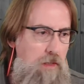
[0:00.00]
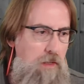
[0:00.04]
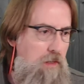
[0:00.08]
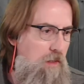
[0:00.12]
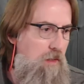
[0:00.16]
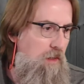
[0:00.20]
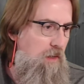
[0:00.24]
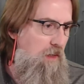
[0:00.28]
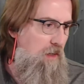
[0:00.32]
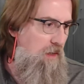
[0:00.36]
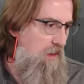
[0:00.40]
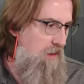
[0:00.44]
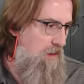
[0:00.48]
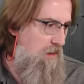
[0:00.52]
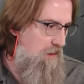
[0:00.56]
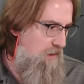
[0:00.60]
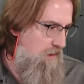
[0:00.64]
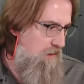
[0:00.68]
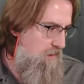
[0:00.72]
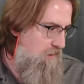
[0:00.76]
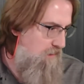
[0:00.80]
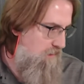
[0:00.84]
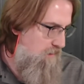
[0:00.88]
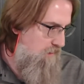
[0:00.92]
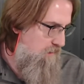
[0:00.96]

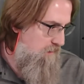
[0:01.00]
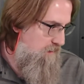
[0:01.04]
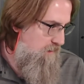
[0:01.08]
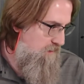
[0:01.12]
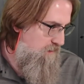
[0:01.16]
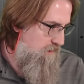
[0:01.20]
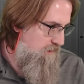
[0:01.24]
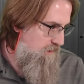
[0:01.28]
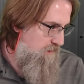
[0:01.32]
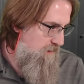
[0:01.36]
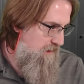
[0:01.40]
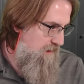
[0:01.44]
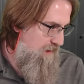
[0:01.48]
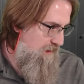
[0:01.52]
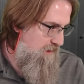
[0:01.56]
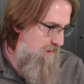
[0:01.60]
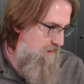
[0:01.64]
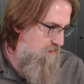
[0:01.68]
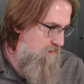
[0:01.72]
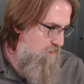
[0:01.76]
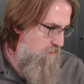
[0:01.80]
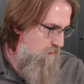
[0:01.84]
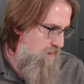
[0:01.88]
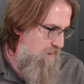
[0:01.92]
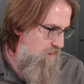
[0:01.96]
And this is, again,
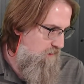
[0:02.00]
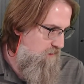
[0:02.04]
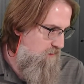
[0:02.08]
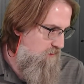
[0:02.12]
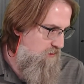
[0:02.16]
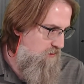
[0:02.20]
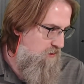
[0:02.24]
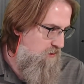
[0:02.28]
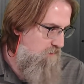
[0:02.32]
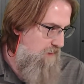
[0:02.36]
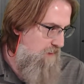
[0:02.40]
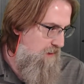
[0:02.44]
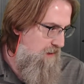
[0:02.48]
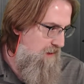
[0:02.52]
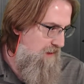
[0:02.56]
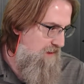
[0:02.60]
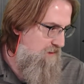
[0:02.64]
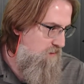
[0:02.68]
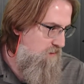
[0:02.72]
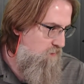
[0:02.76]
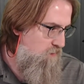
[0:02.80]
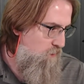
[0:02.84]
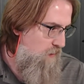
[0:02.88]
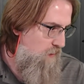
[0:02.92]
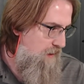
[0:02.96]
is one of those
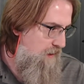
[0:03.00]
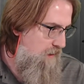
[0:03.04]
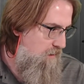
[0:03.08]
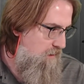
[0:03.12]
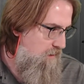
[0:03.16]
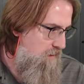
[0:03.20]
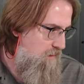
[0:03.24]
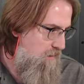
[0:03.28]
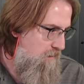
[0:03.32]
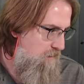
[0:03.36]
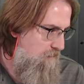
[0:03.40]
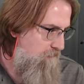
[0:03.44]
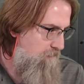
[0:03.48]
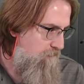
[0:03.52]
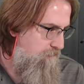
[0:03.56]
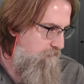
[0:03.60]
spots where,